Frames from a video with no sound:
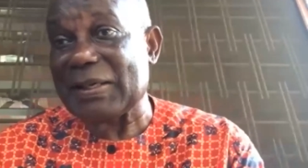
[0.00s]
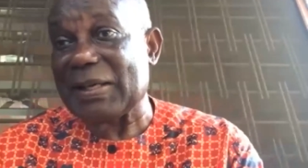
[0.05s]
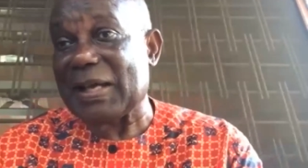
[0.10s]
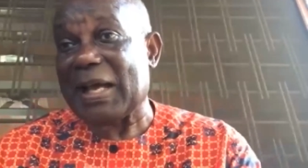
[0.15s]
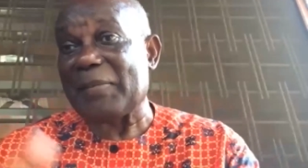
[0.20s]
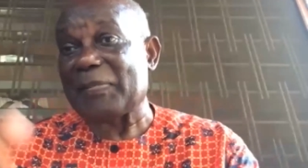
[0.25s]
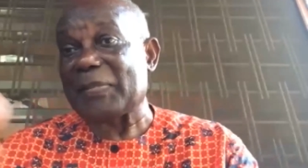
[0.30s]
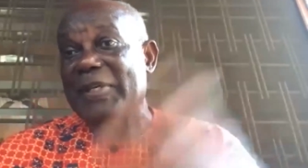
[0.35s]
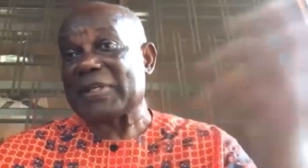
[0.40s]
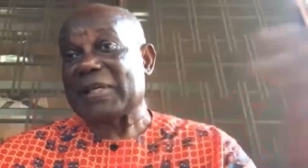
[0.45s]
uh,
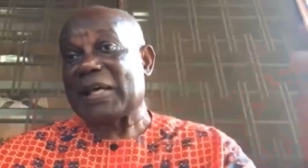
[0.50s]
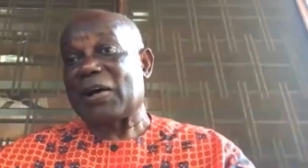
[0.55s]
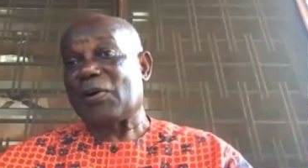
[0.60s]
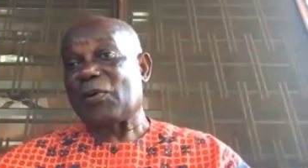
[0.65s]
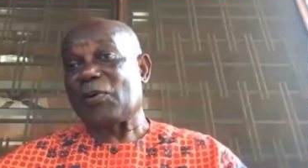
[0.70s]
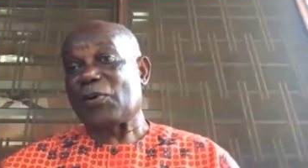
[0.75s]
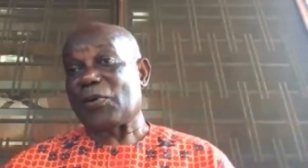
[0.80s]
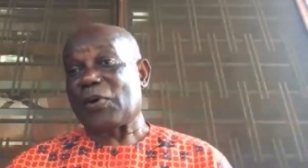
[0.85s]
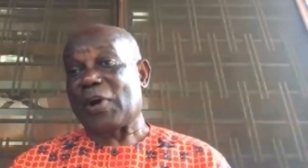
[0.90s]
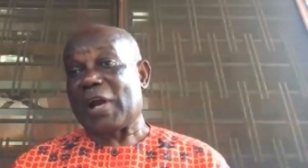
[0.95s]
I mean, our
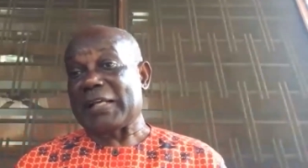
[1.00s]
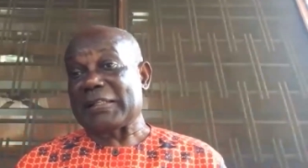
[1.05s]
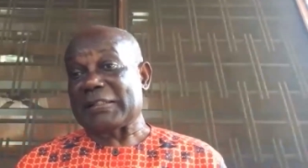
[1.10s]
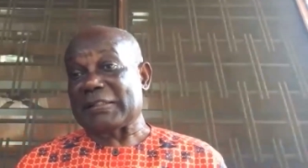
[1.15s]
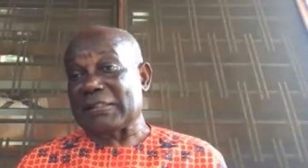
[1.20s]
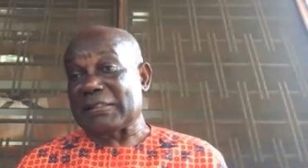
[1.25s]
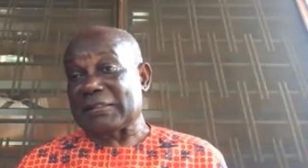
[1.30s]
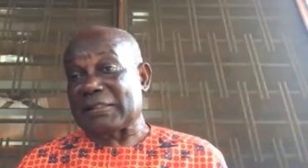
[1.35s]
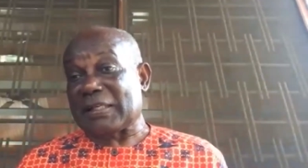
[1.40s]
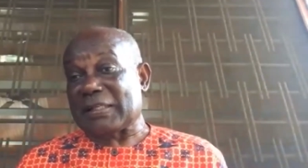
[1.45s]

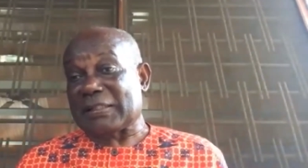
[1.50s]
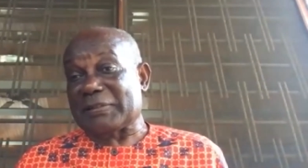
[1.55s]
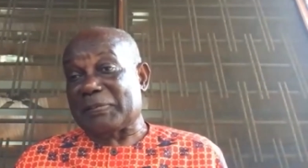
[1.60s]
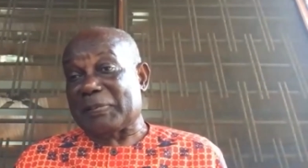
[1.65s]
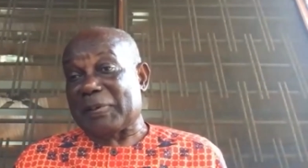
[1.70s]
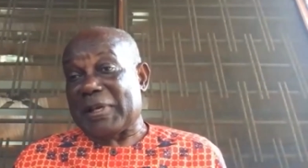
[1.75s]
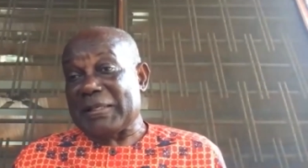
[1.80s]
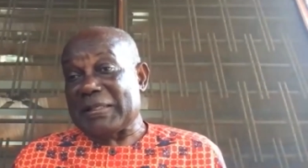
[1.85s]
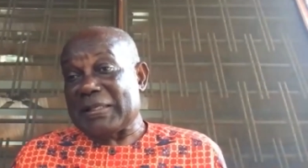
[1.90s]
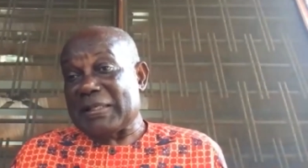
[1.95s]
horizons
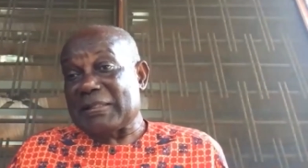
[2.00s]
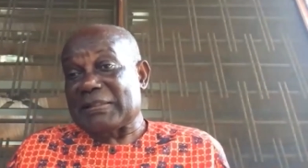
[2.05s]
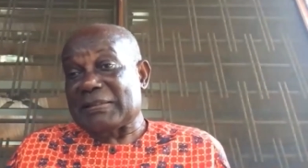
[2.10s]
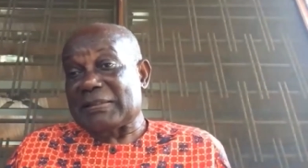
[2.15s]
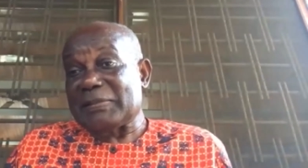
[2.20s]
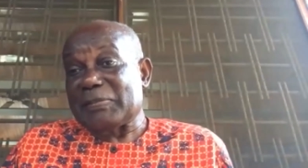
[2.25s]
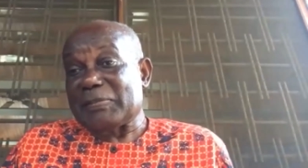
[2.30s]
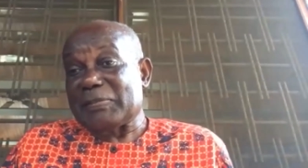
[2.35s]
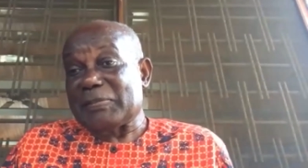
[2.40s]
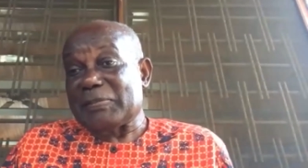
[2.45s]
expanded
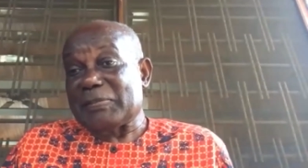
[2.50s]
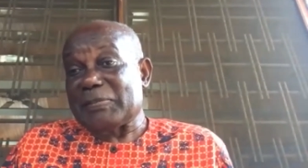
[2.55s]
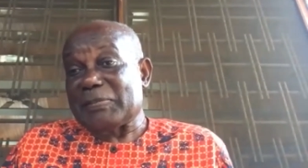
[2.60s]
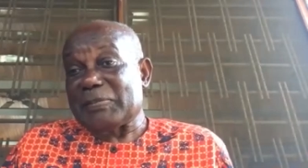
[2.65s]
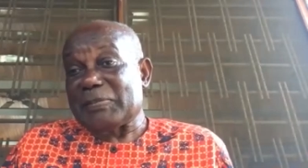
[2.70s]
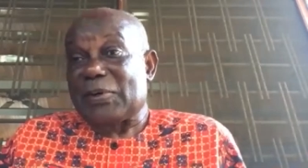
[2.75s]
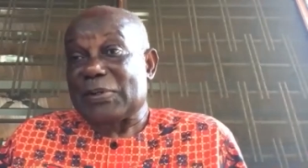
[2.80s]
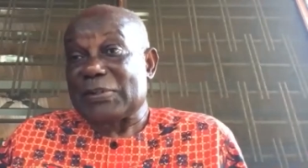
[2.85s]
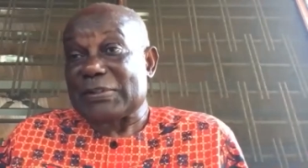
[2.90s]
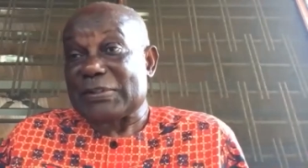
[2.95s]
simply
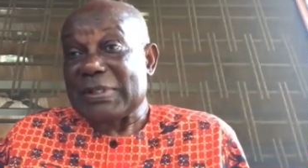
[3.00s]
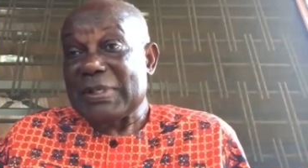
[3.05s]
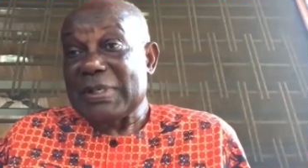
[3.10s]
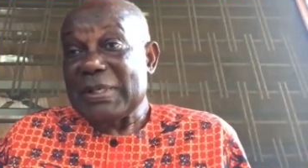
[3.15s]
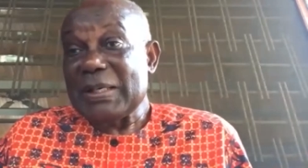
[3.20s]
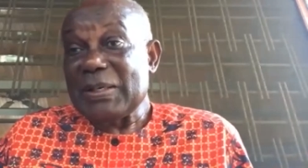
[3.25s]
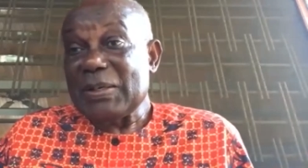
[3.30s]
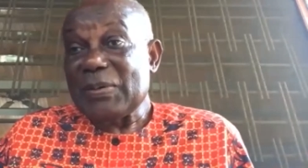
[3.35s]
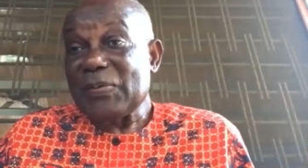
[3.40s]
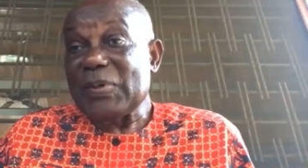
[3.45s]
because
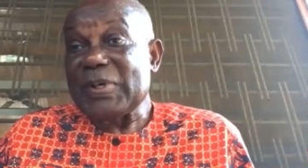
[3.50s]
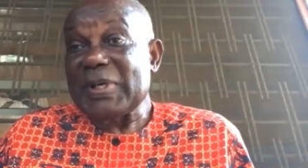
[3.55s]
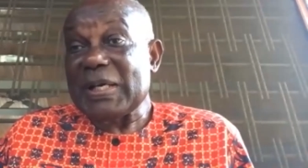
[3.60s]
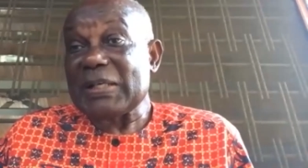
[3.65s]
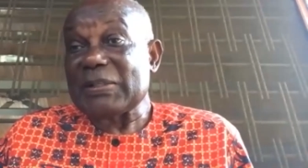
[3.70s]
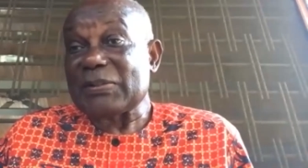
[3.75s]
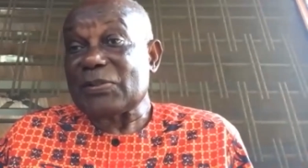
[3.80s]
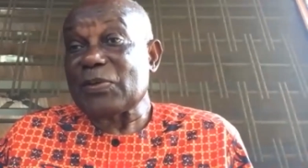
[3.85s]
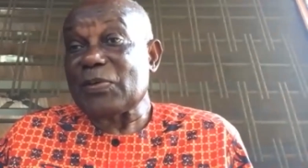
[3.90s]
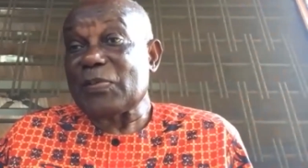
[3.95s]
we
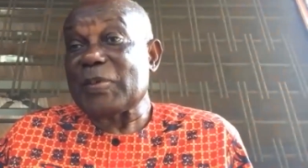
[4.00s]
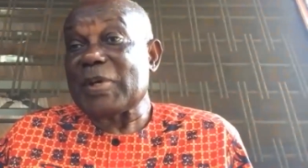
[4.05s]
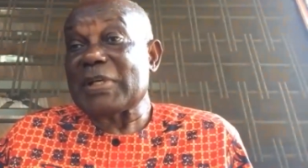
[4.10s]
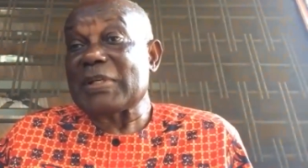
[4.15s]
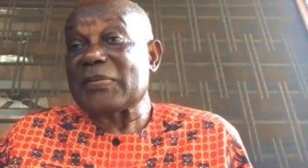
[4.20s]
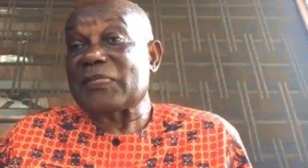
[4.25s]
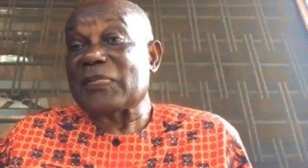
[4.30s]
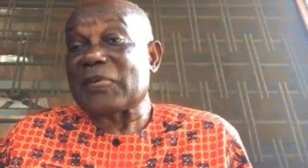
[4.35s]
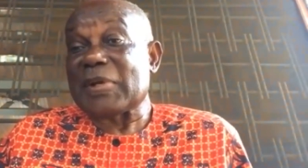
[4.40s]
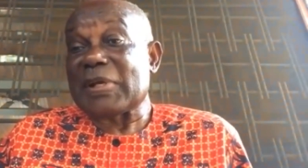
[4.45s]
had so
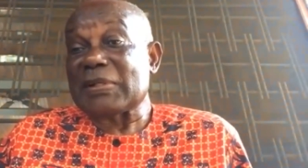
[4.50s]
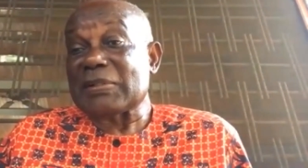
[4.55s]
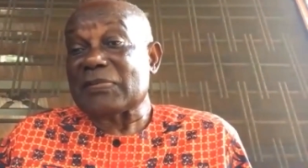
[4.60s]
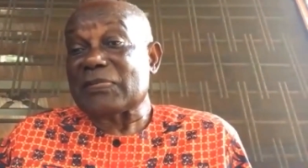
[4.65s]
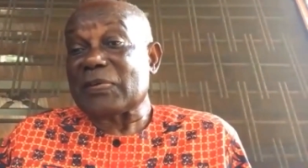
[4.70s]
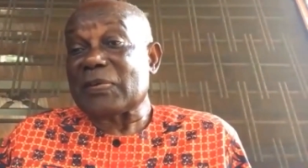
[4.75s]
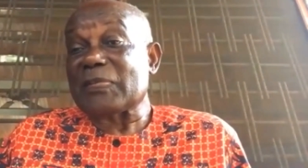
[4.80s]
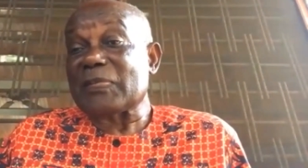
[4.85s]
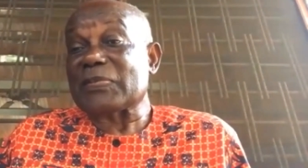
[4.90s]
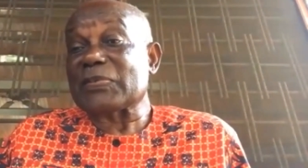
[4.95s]
many friends
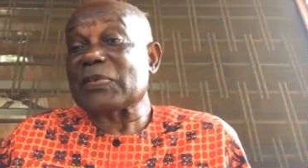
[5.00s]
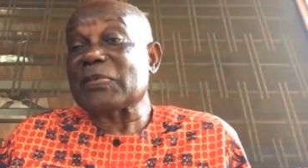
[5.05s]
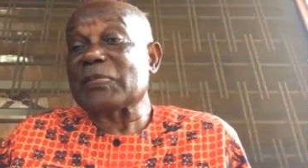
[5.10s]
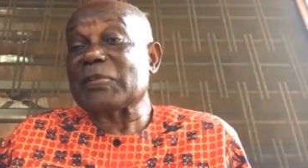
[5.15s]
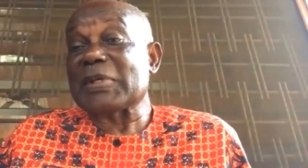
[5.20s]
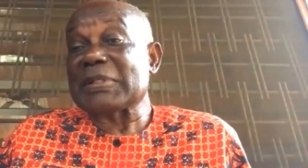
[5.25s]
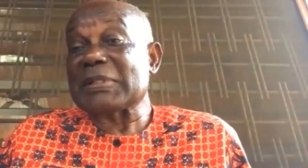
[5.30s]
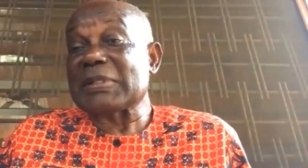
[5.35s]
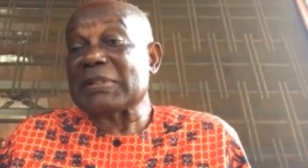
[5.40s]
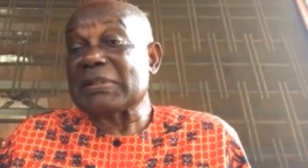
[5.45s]
from so
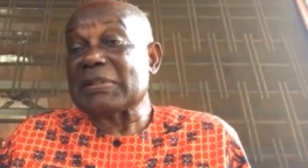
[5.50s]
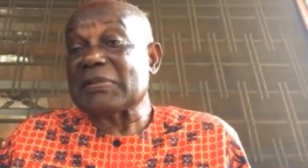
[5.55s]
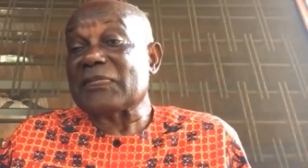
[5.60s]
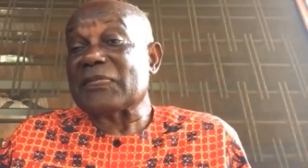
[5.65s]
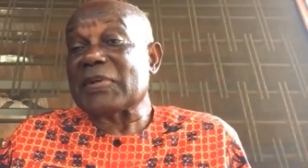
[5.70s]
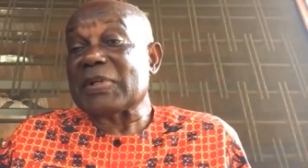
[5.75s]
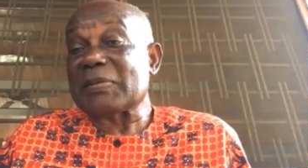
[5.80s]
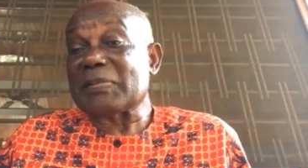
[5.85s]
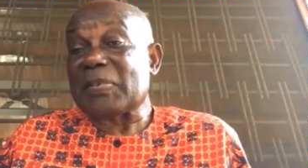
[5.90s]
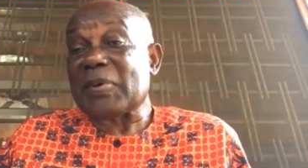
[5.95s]
many
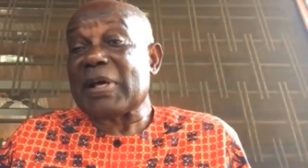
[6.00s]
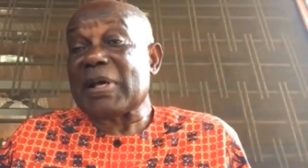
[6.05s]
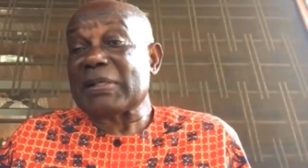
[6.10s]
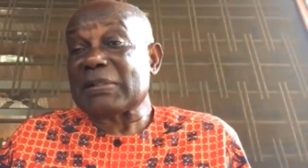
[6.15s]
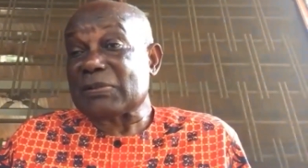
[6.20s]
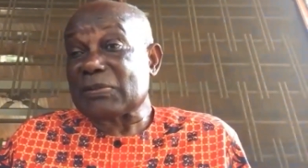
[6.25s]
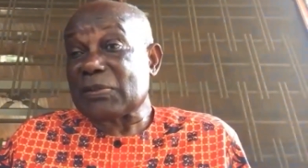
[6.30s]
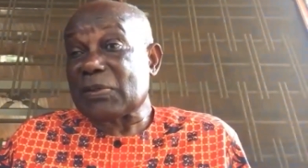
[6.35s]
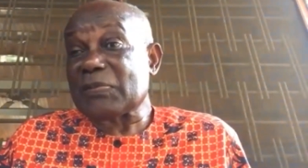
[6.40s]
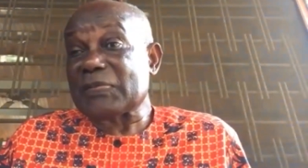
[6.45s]
different
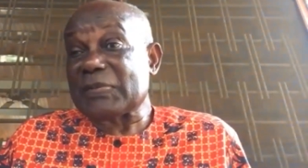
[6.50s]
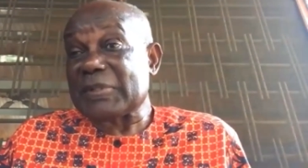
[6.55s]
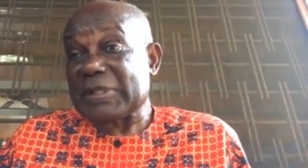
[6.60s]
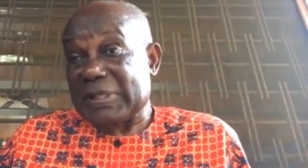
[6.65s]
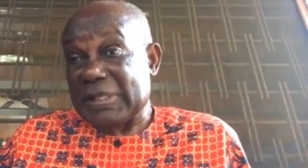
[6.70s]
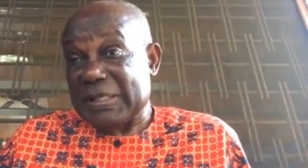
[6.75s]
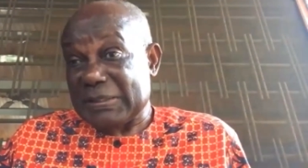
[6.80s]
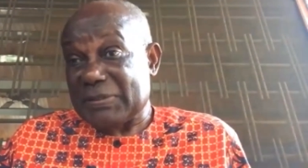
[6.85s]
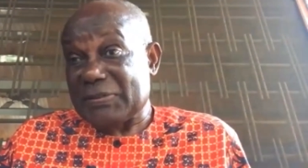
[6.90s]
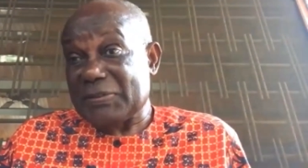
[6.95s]
parts of the
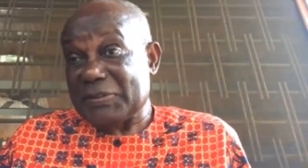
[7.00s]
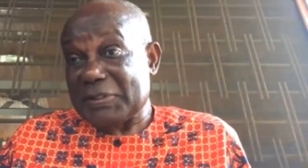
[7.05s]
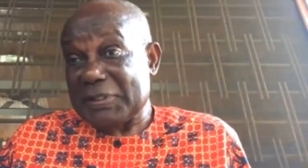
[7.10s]
country.